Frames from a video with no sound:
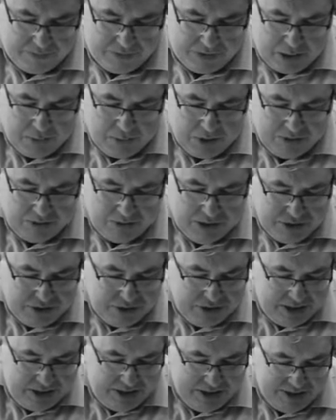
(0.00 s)
They were
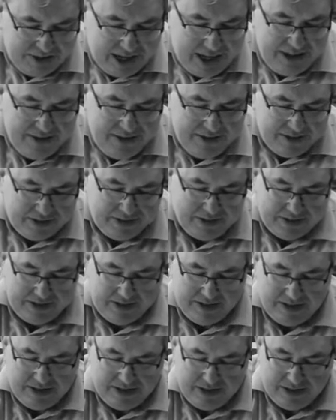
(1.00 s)
originally intended
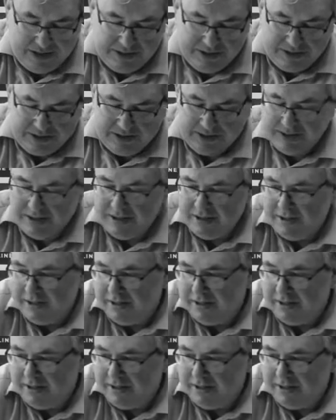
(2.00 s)
as